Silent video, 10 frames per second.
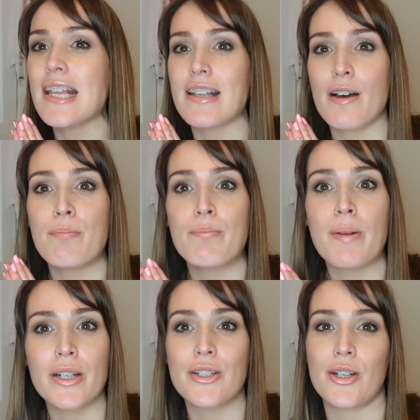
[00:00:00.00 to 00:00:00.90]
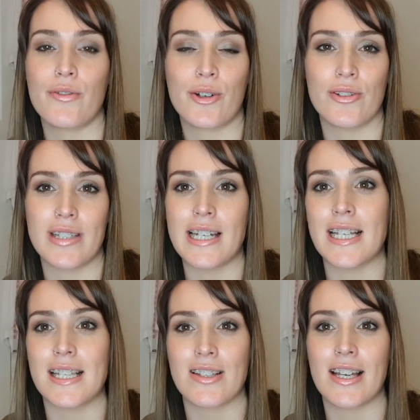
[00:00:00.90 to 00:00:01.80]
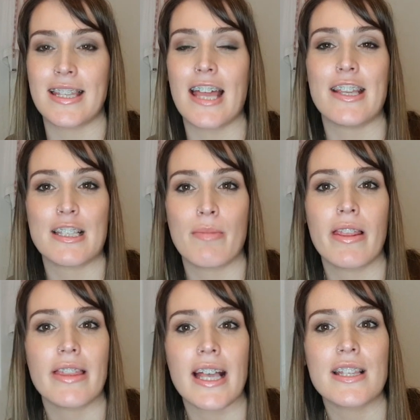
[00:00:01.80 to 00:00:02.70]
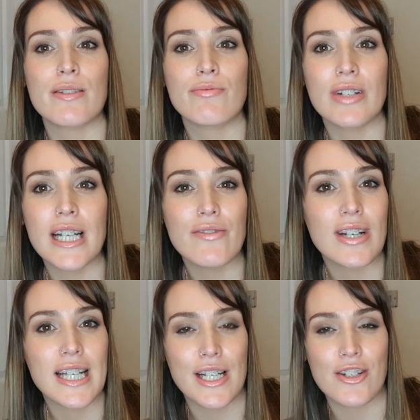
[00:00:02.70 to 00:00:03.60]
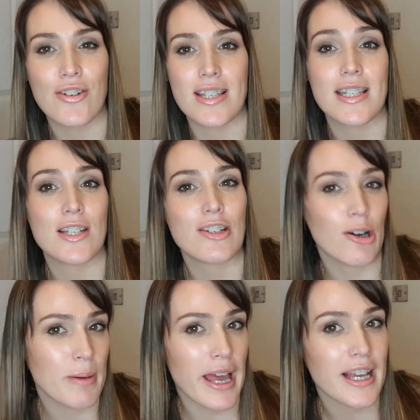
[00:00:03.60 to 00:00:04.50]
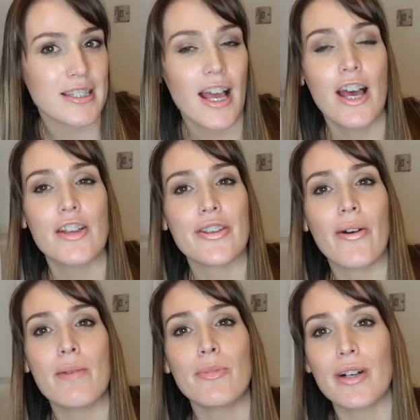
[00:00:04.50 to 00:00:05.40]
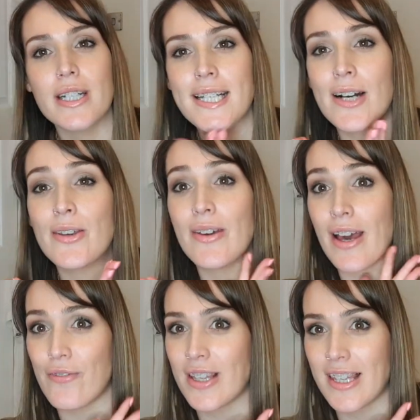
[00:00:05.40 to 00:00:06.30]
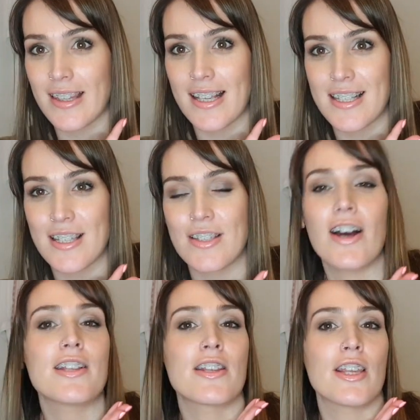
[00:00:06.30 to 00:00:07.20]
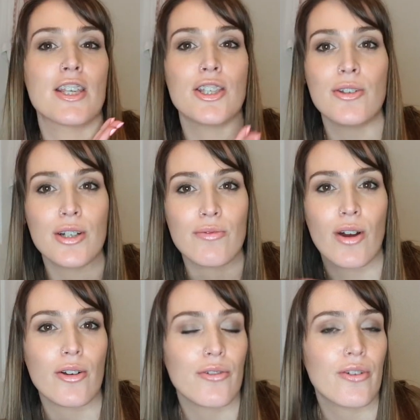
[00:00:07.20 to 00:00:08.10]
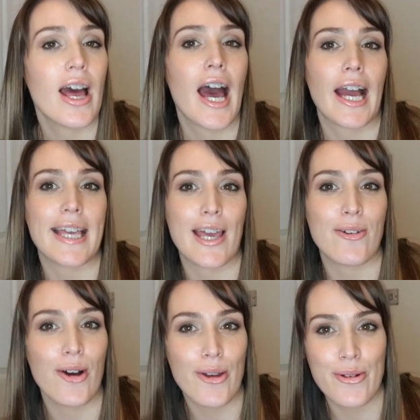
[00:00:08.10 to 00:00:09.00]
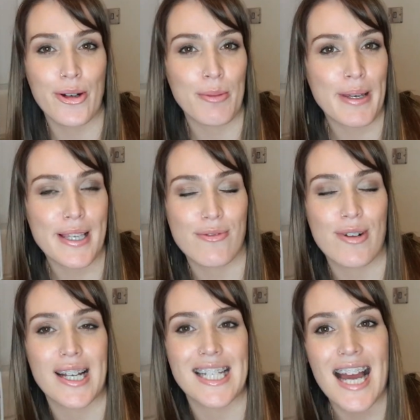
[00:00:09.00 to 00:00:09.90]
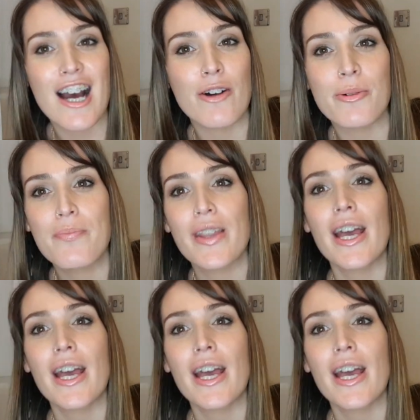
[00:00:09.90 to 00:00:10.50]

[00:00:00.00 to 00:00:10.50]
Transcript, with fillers: is a bunch of content inside there this month and some really, really interesting topics. So I'm not going to tell you everything that's inside so that you can run off and get your own copies right now.